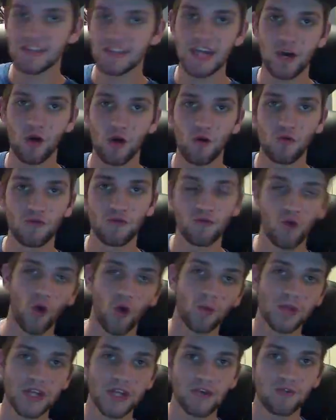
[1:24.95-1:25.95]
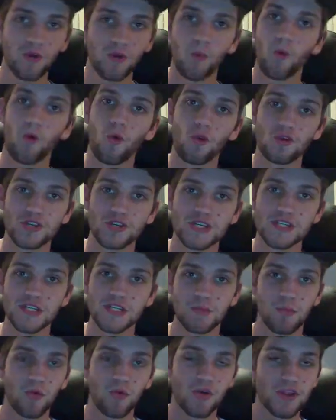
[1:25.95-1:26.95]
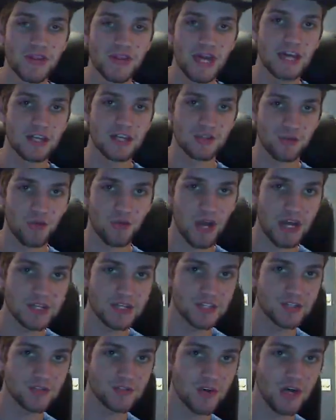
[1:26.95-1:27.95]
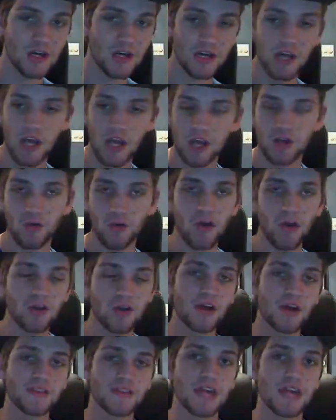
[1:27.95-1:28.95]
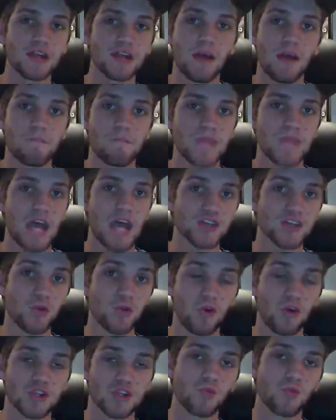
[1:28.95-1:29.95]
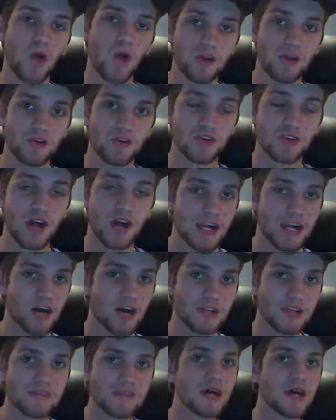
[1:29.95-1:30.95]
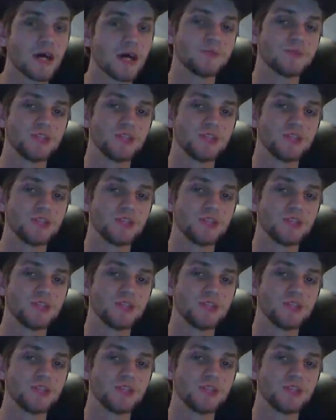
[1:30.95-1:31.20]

that whole formula from Origins and putting that into Eisendrache. Whether or not that actually works well or not, I'll leave that up